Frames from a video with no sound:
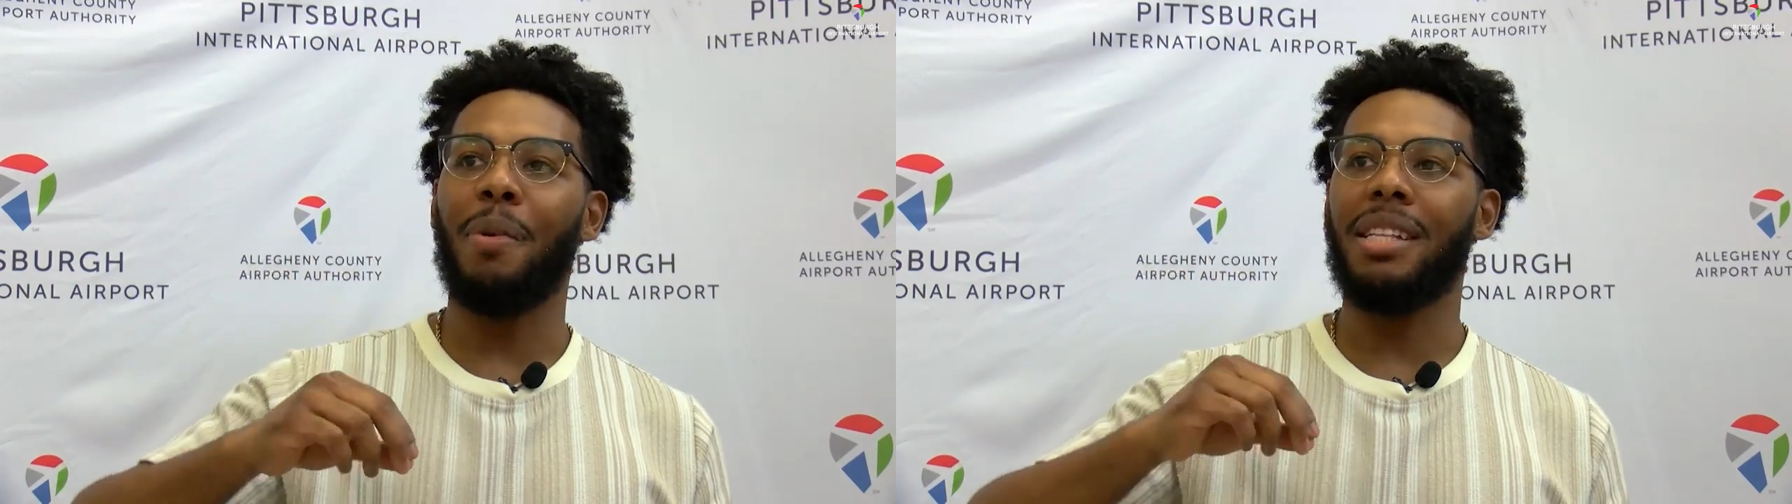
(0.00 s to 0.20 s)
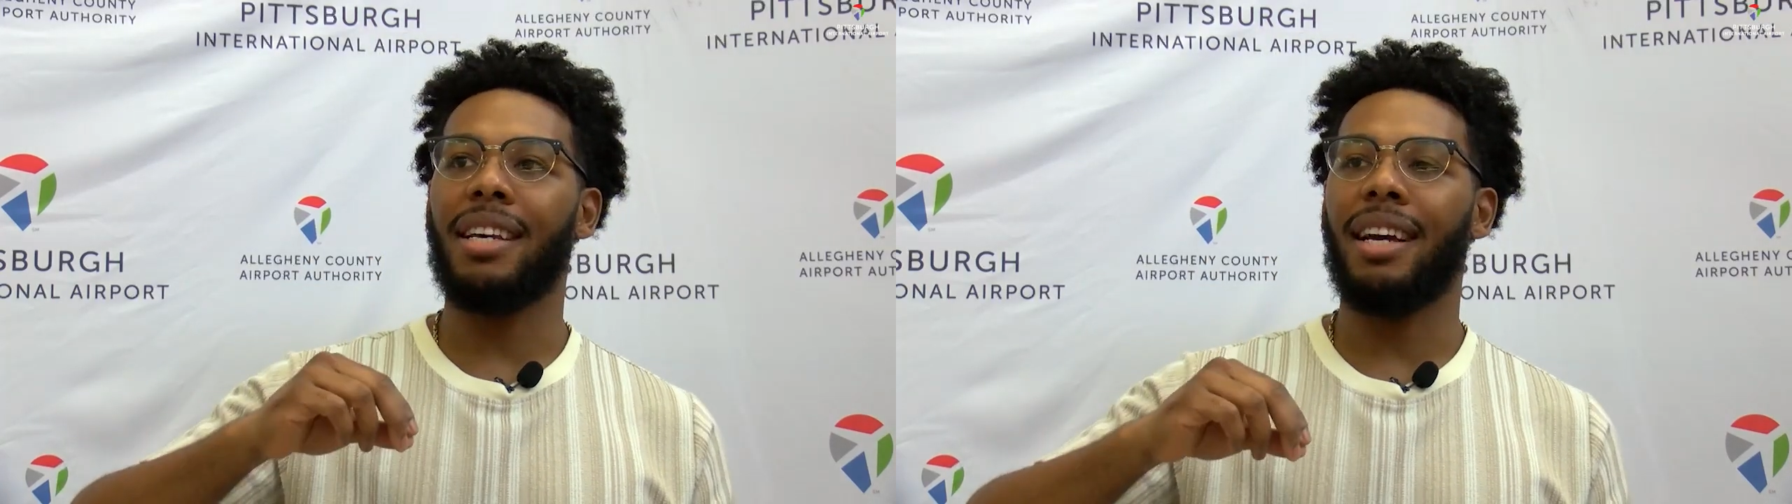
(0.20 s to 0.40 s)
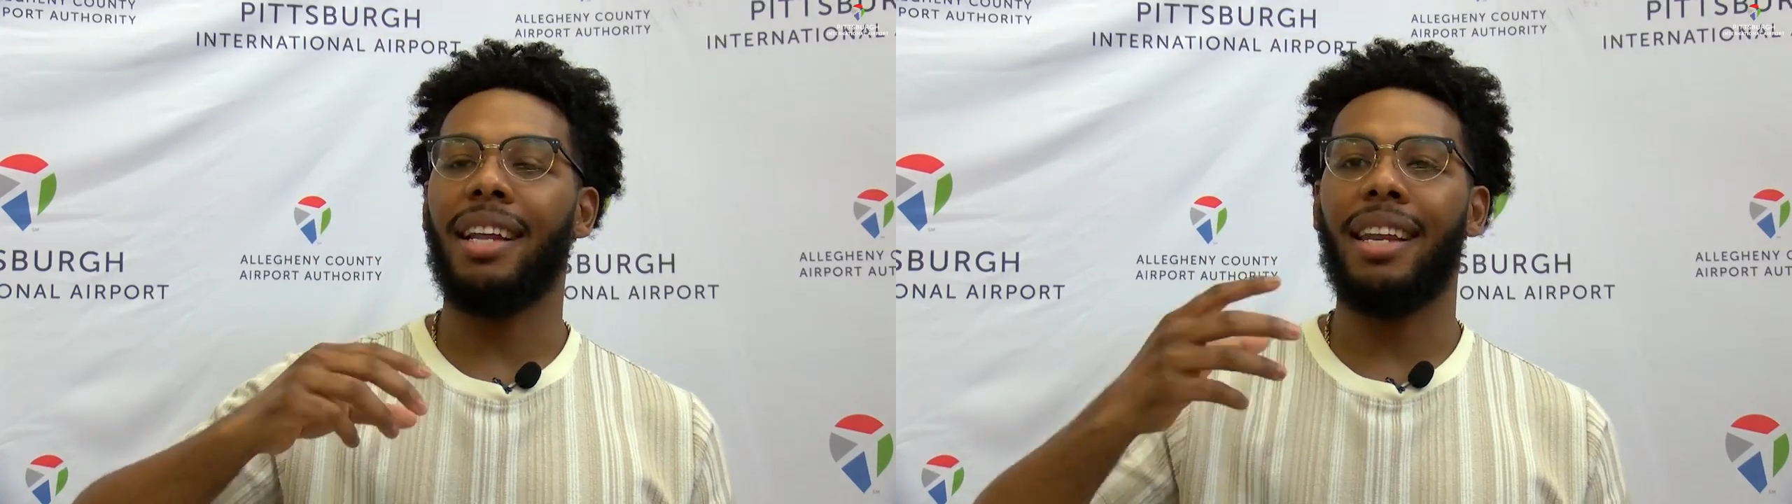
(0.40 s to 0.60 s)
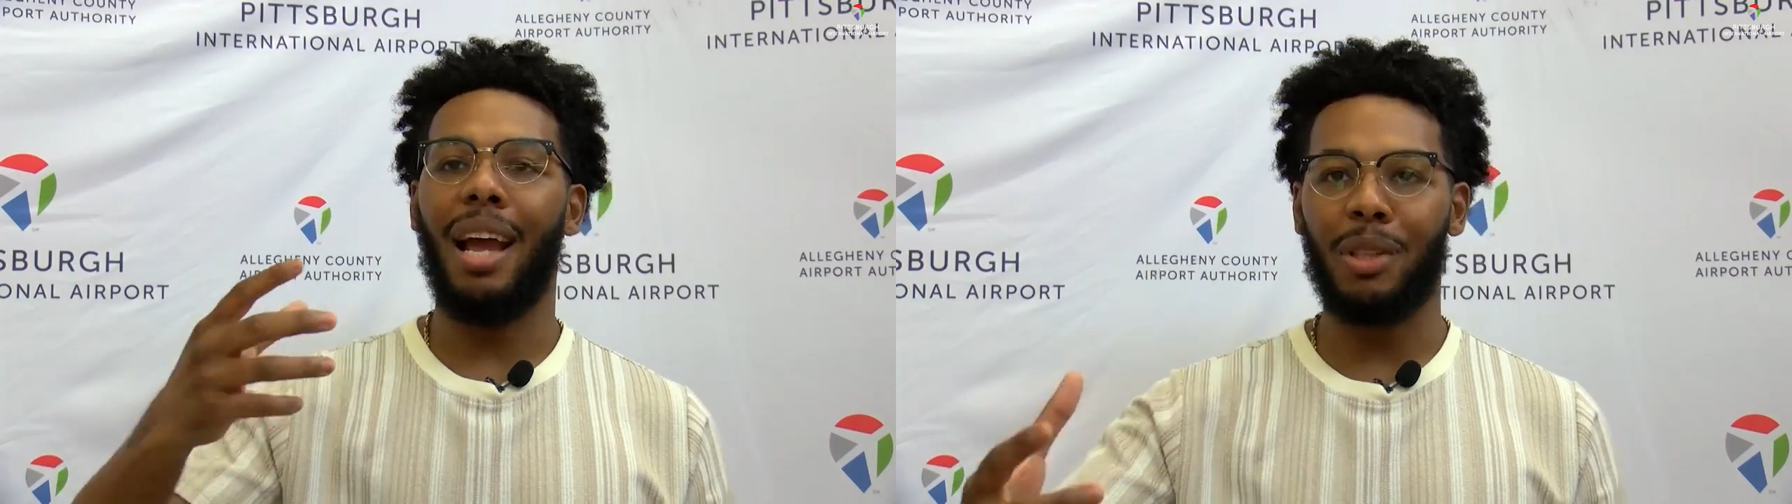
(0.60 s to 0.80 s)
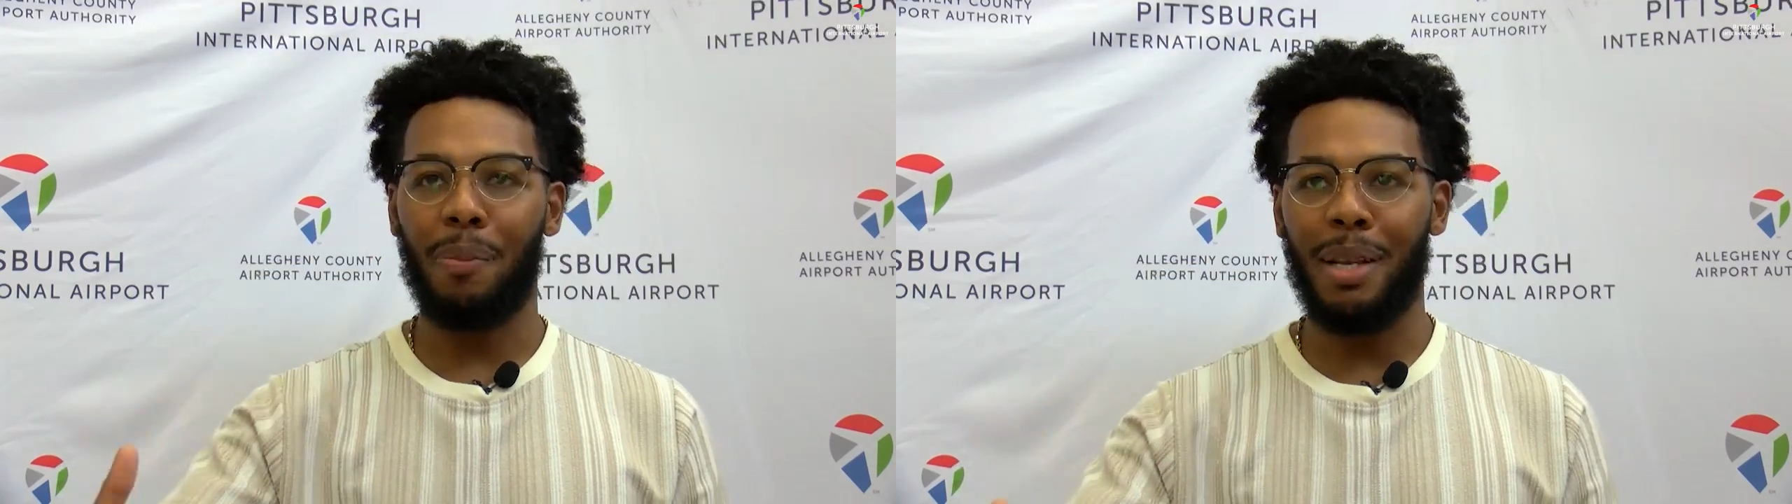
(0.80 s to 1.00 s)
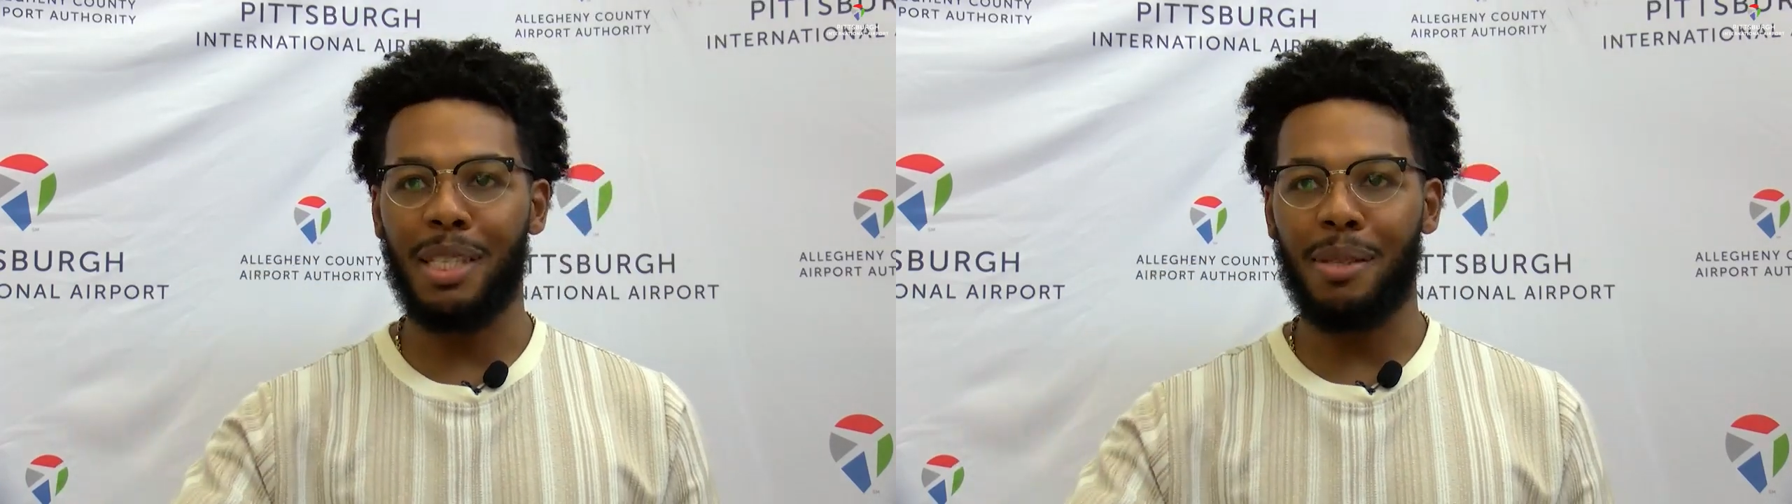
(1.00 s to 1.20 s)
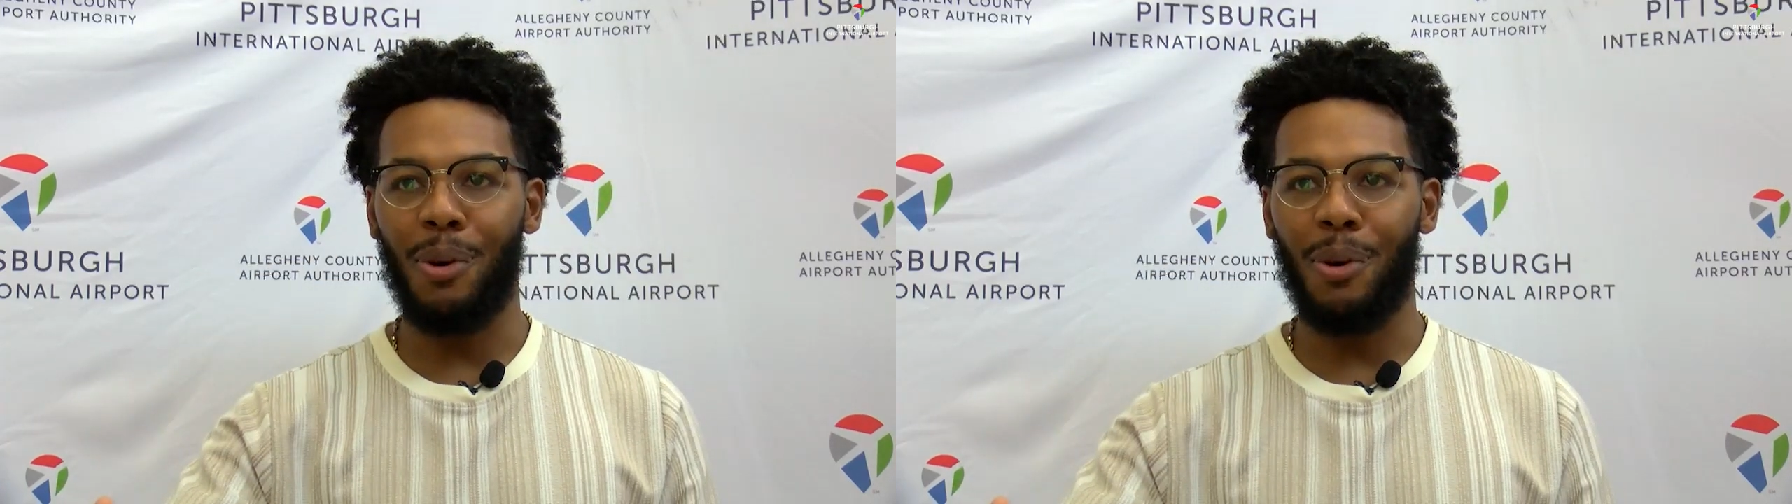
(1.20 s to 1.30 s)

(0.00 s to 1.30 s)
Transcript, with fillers: me to connect with the pieces